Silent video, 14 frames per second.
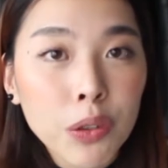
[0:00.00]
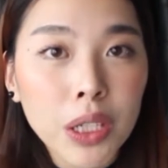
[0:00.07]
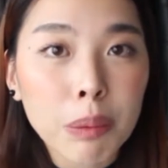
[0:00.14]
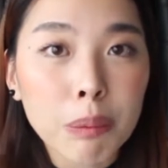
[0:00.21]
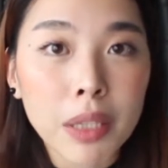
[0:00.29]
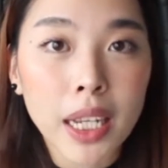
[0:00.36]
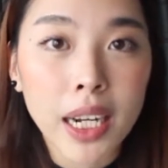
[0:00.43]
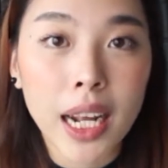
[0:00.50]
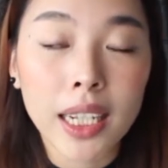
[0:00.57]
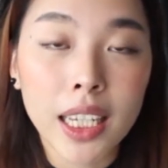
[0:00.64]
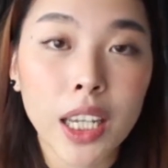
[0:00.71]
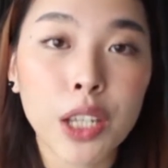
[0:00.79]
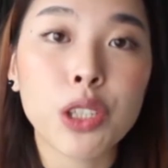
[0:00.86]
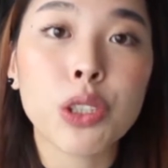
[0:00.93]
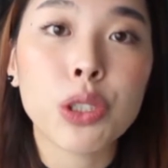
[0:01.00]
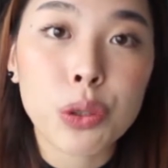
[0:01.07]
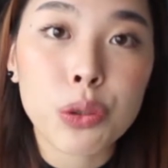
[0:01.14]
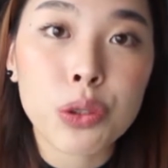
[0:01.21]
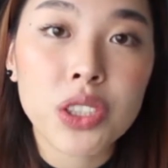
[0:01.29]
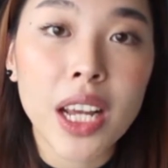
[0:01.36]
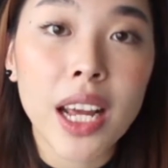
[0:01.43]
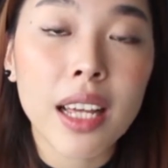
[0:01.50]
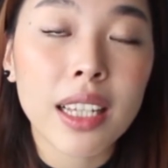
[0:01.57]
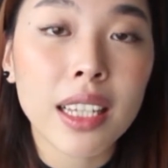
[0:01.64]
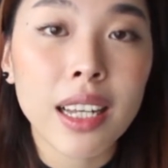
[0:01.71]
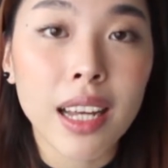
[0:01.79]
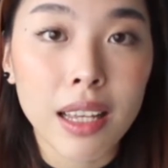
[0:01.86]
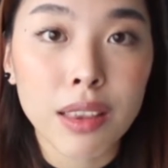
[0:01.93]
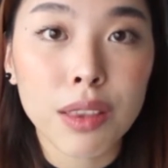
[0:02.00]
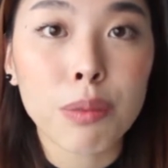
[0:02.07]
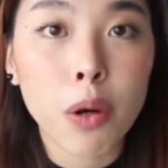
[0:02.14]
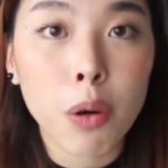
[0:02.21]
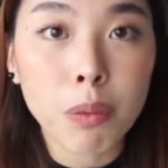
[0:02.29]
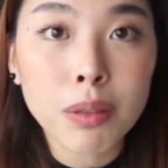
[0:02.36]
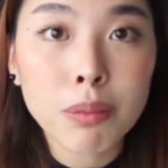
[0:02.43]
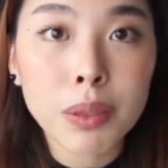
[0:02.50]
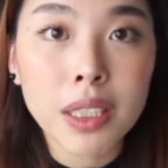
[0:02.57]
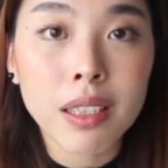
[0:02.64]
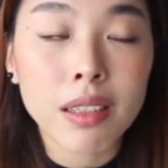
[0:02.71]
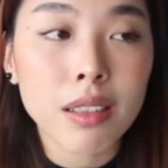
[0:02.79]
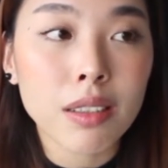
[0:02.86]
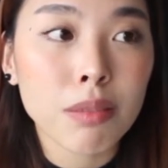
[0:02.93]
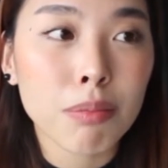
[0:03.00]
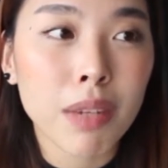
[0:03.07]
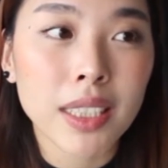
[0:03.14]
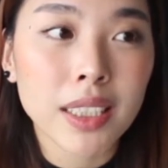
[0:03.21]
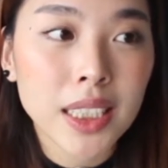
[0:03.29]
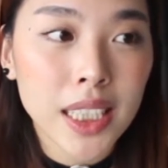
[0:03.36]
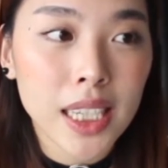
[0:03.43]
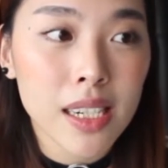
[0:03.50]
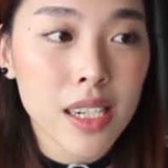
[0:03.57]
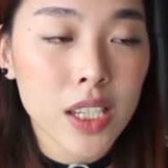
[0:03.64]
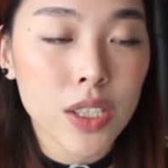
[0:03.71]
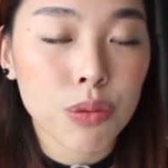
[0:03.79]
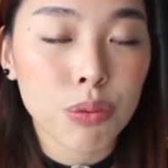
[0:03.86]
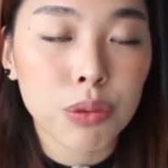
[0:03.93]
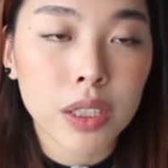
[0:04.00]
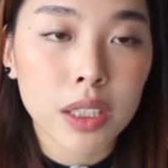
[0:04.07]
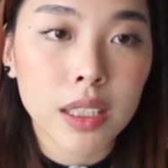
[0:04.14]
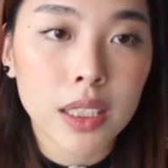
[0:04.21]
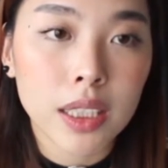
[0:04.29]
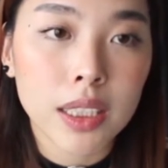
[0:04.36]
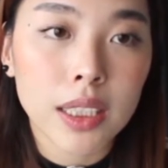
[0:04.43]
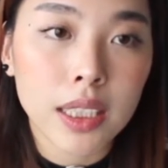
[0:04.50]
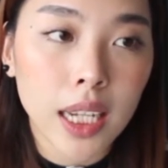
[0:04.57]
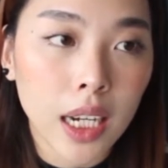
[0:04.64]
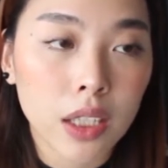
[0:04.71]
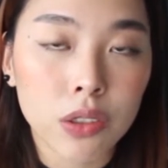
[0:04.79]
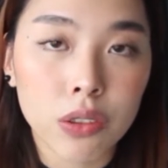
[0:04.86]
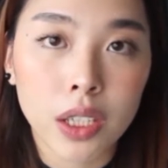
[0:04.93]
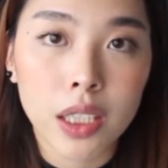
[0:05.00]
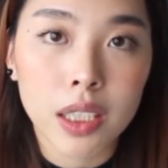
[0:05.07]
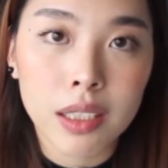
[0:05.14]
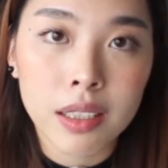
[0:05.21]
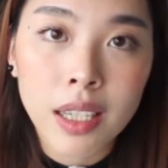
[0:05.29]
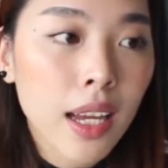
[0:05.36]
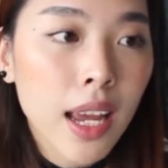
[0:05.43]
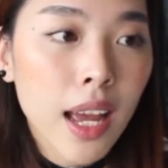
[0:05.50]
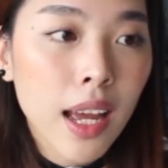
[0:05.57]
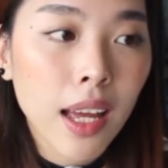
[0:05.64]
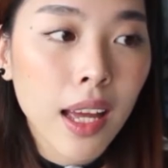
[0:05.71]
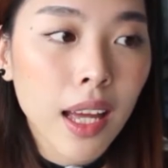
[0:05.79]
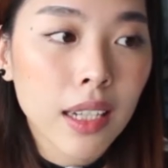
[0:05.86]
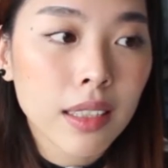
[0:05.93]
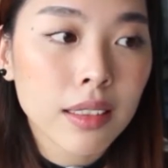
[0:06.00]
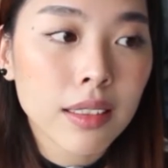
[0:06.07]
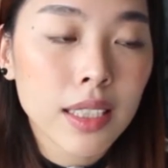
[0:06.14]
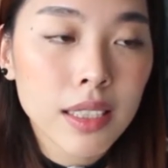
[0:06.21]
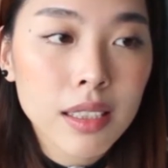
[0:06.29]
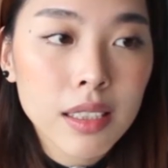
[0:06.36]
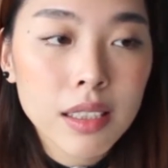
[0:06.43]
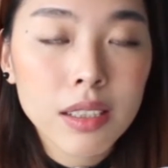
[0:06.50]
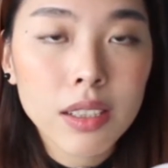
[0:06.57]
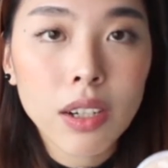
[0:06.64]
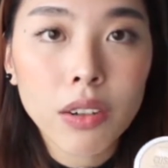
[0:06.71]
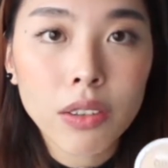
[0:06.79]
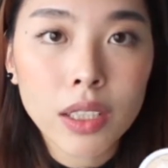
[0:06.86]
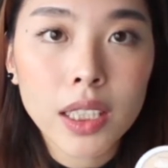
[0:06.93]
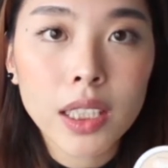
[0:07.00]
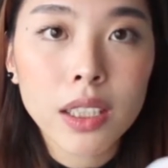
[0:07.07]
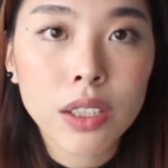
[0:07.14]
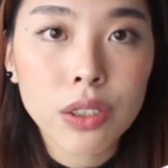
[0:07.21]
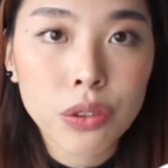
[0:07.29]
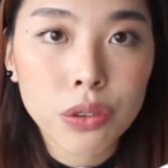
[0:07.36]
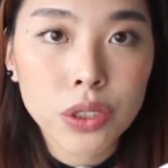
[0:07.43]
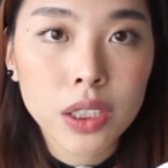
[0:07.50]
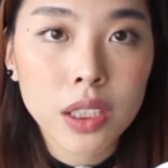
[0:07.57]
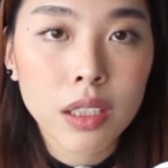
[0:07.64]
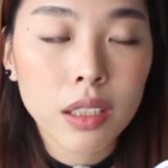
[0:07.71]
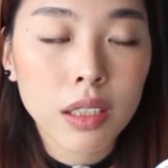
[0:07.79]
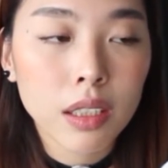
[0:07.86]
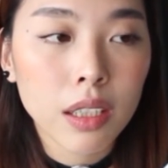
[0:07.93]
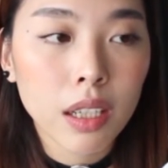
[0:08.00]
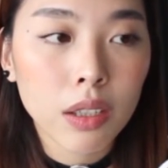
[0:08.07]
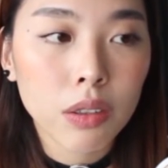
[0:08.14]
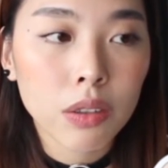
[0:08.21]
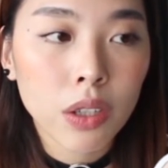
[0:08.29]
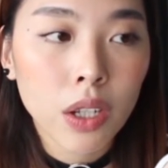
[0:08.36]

cream that I can use at the moment because my skin is really dehydrated, and this is the only cushion that